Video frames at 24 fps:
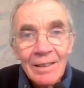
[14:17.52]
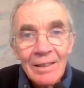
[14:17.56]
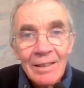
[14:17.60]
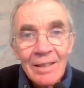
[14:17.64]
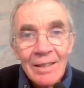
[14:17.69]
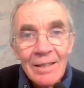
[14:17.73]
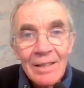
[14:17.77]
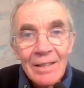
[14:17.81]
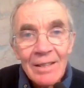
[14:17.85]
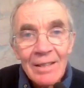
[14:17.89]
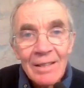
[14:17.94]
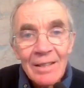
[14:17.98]
and
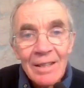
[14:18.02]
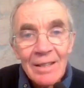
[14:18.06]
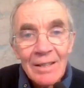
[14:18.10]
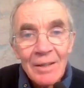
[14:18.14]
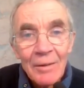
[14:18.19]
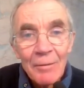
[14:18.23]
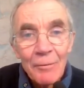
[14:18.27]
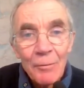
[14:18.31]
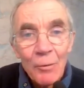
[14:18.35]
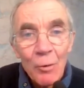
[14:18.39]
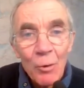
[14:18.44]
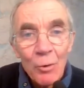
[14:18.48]
this is, these
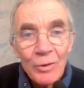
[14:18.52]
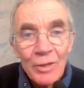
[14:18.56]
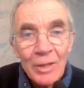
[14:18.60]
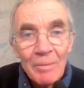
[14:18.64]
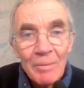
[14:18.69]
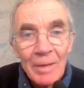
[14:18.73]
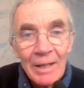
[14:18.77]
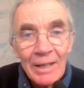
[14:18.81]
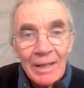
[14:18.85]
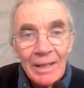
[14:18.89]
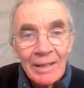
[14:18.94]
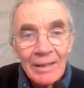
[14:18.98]
are 40
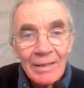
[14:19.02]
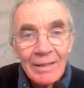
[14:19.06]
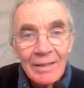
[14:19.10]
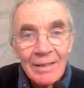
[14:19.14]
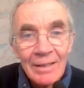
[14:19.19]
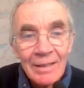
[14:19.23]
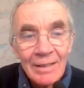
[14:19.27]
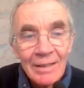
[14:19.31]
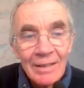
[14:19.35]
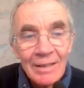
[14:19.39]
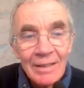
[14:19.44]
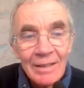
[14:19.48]
minute
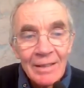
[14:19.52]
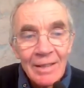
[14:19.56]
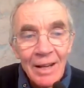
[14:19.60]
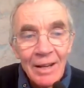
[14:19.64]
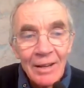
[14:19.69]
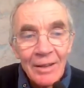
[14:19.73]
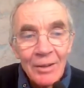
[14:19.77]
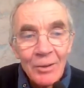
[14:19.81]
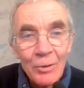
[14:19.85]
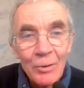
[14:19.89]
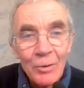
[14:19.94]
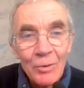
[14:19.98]

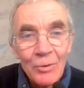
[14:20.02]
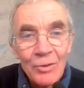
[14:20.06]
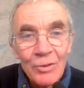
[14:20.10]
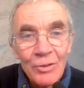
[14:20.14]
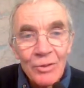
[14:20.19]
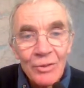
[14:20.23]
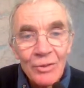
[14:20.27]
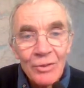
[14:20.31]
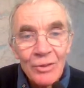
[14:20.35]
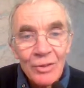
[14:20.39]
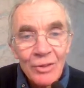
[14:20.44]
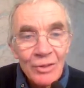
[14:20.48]
cycles.